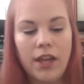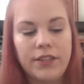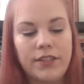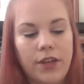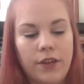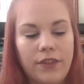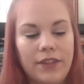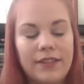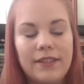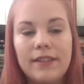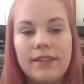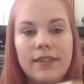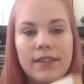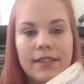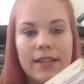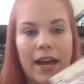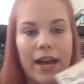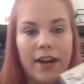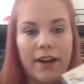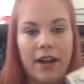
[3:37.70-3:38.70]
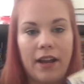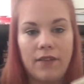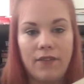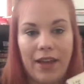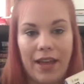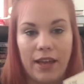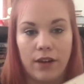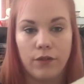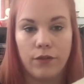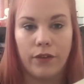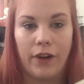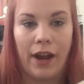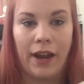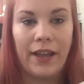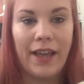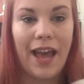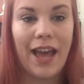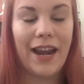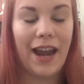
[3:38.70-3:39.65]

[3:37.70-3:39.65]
so this is the Diary of Anne Frank,